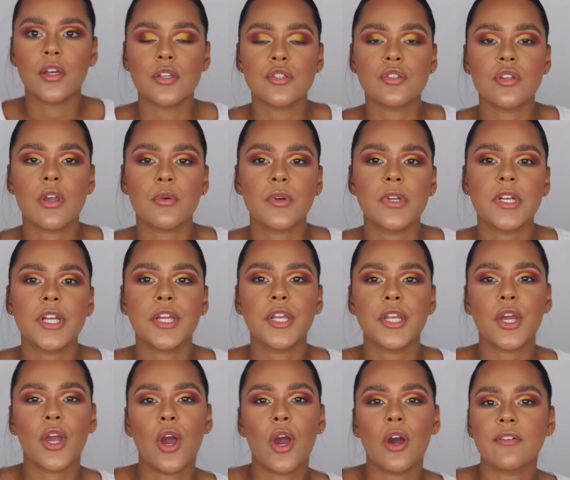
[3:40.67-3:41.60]
So I'm really
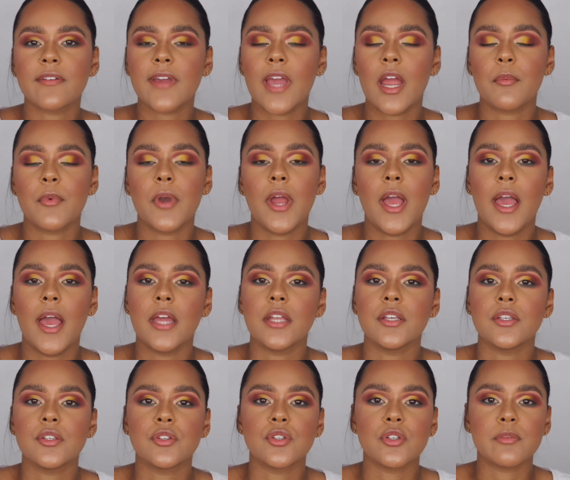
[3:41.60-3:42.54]
going to go off camera
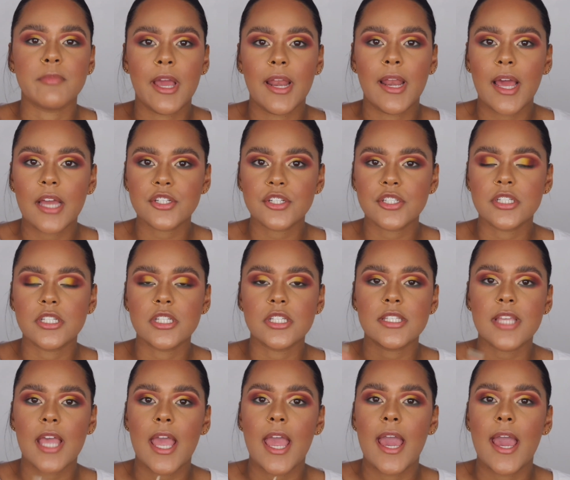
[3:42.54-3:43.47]
and do my
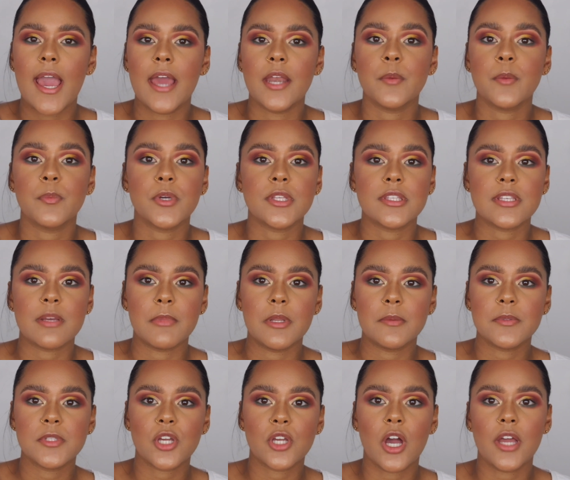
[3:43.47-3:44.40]
lashes and put some
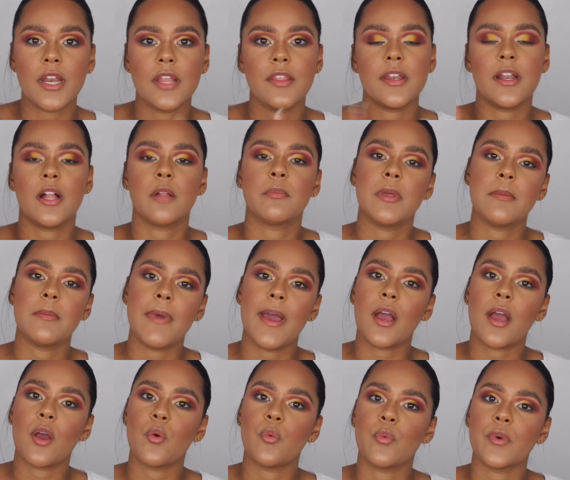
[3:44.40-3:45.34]
lipstick on, and then I'll be
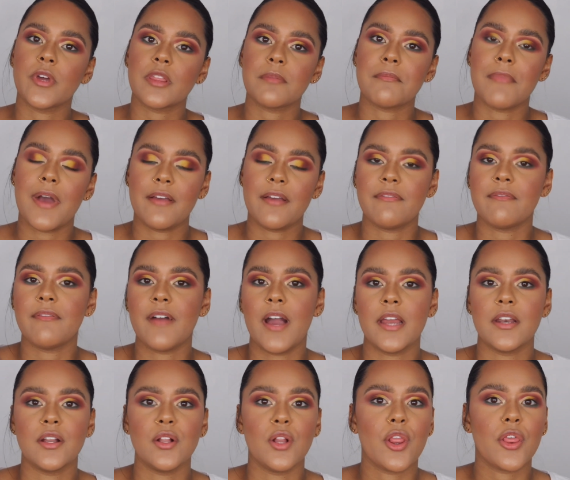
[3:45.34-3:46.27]
back with my
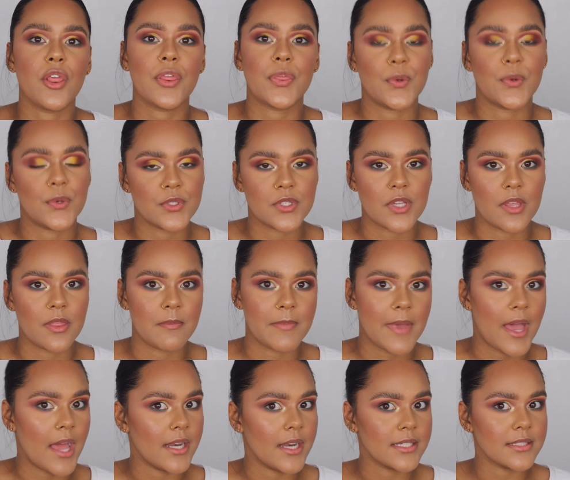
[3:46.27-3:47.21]
final thoughts on the
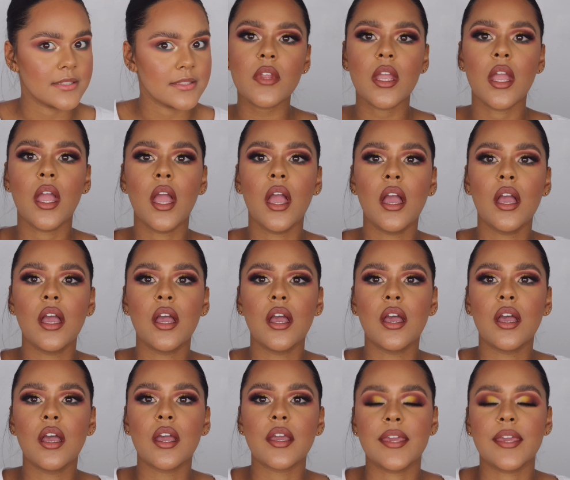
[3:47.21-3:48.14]
palette.
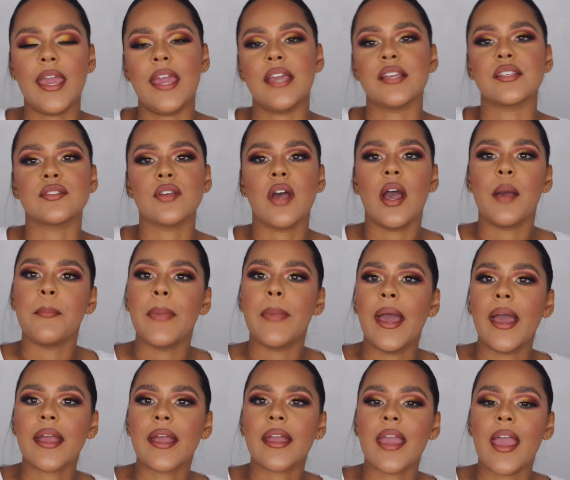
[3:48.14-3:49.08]
Okay, so I'm
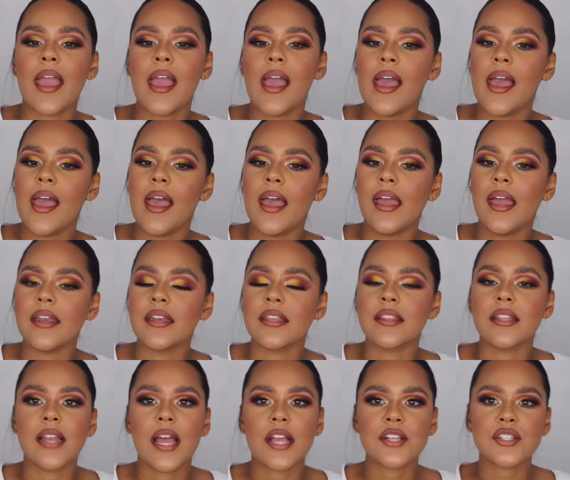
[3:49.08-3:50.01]
back, and
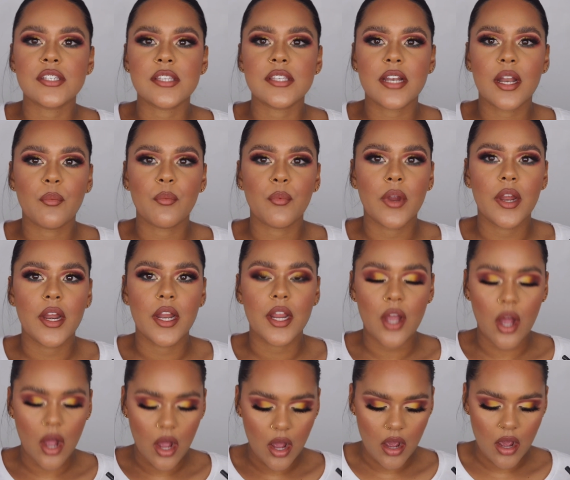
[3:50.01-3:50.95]
the lashes that I'm
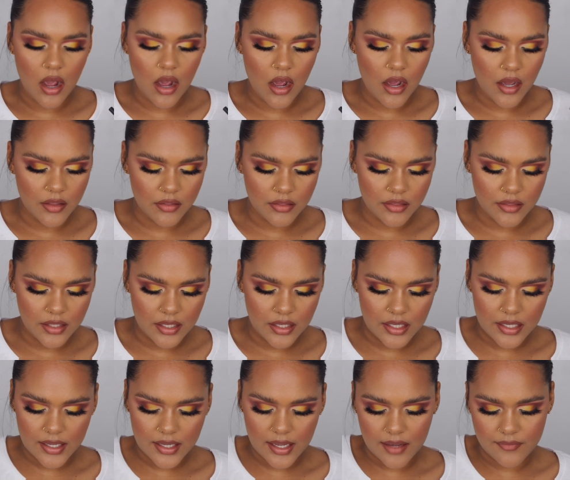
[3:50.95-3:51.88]
wearing are
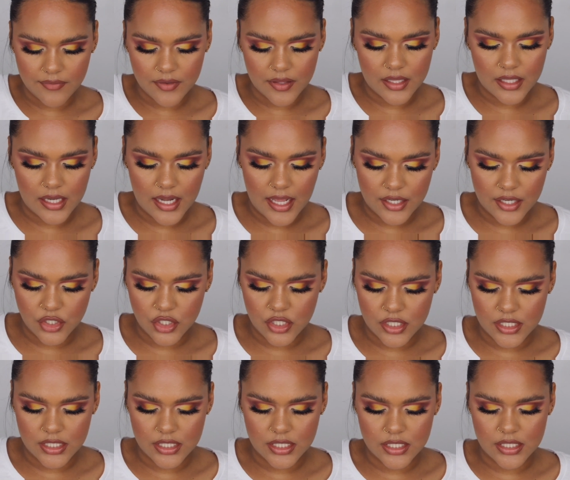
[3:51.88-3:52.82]
the Cover the
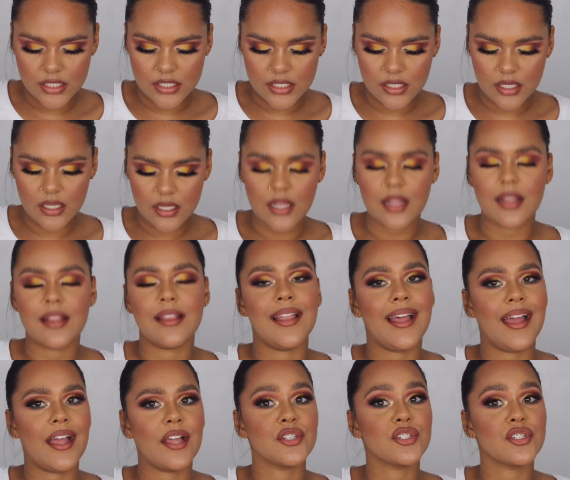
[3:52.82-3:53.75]
Lashes
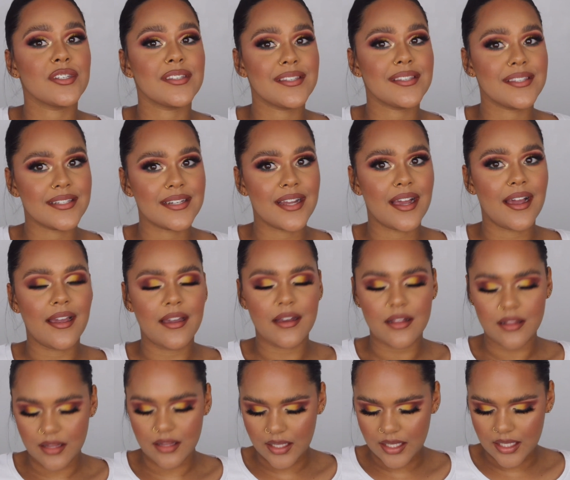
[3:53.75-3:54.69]
lash
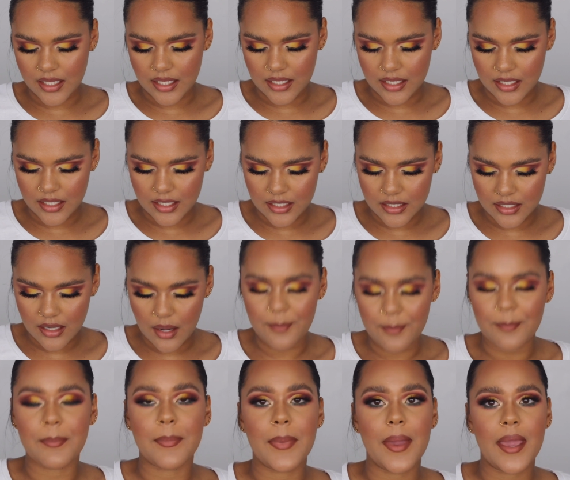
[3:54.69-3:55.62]
style
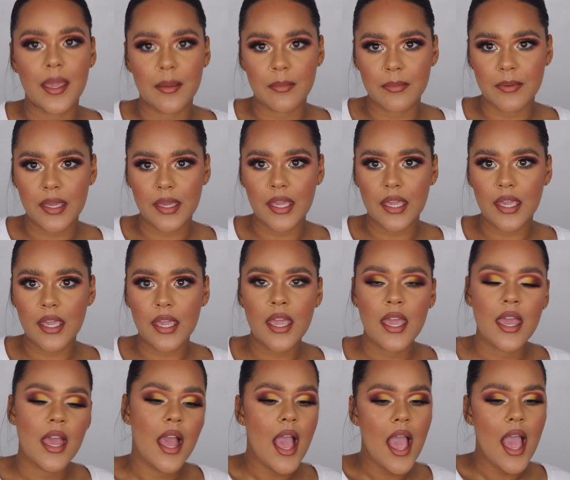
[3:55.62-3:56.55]
in
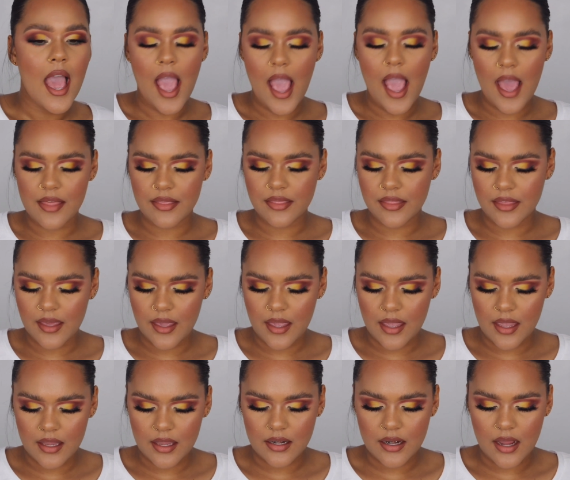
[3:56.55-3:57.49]
Baby. And
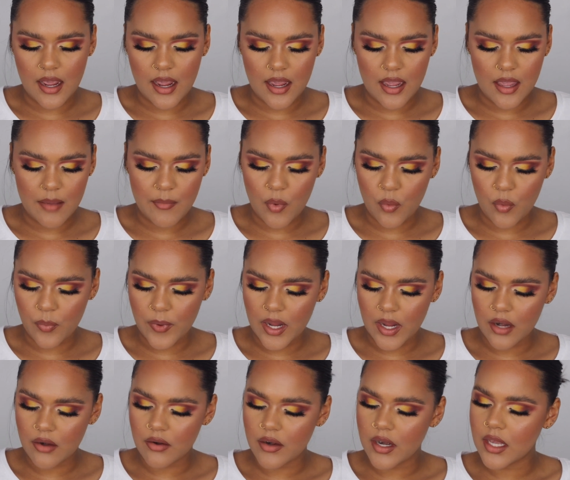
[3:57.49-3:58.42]
then I'm
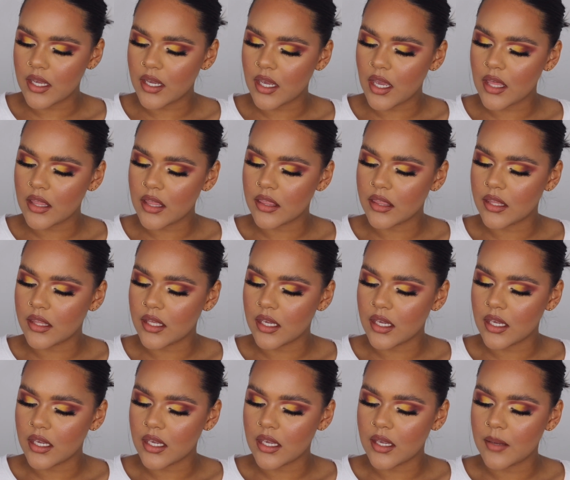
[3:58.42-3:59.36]
wearing
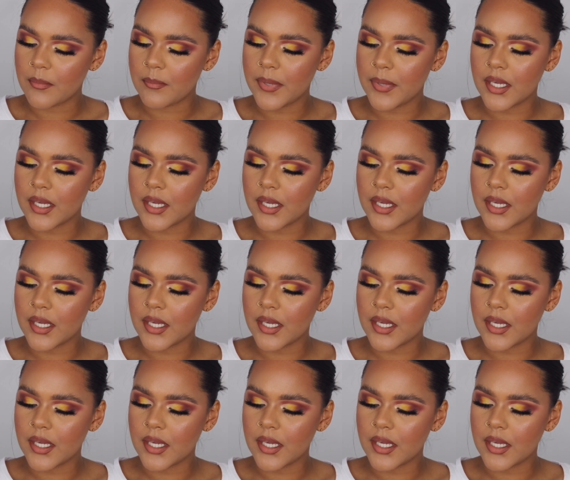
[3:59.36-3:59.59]
the